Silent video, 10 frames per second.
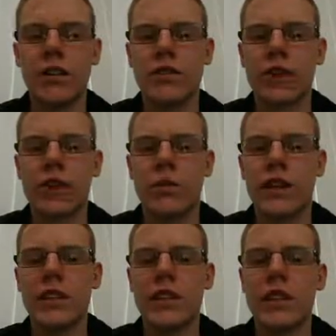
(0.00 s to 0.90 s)
So one
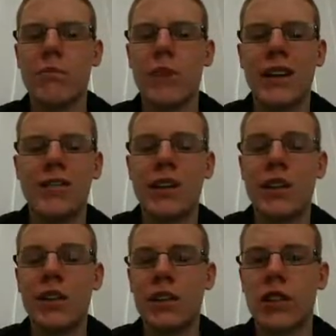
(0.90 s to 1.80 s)
is an MPEG
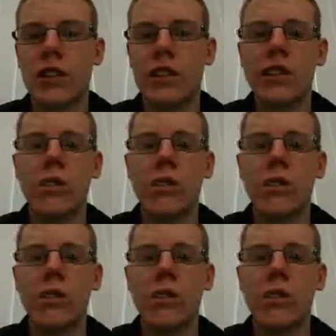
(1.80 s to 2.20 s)
video decoder,